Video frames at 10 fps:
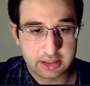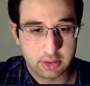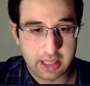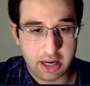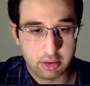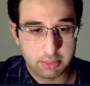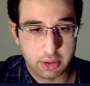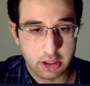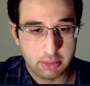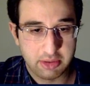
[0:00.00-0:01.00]
so now the
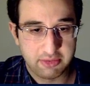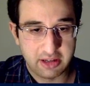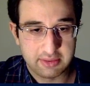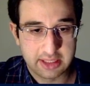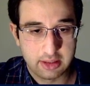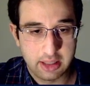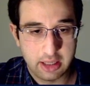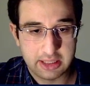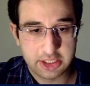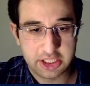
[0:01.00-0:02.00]
pawn on b5 is a little
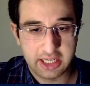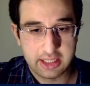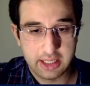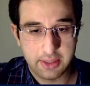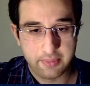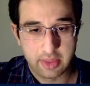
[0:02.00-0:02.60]
bit shaky.